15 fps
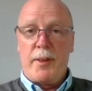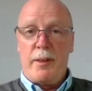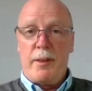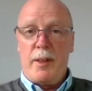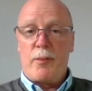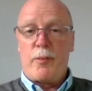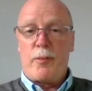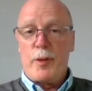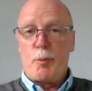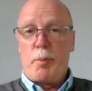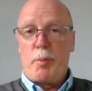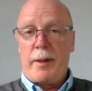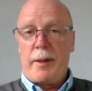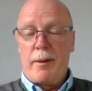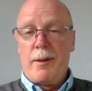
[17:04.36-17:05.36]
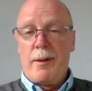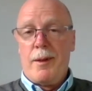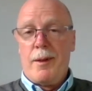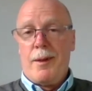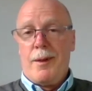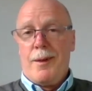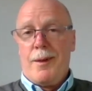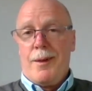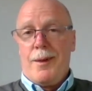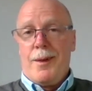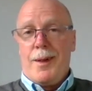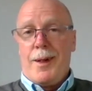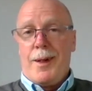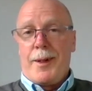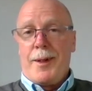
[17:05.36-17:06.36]
difference, but
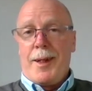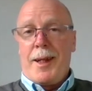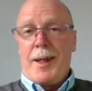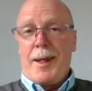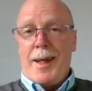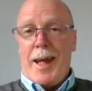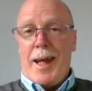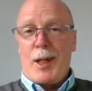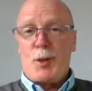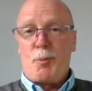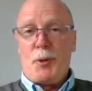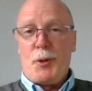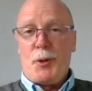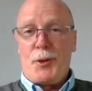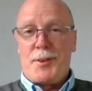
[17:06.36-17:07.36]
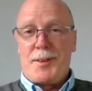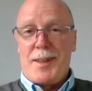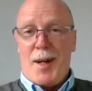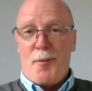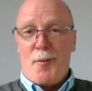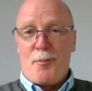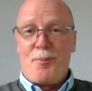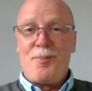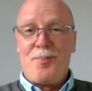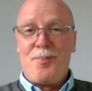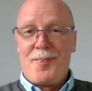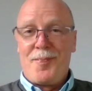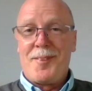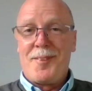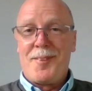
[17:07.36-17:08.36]
I'd let experts
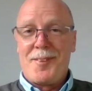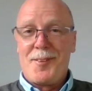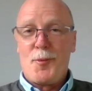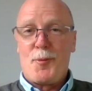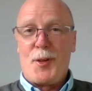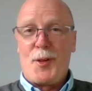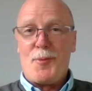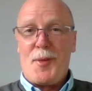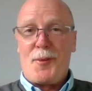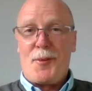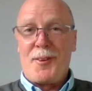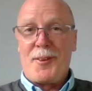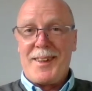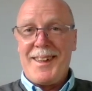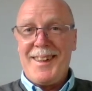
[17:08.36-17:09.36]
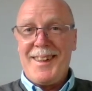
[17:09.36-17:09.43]
prove me wrong there.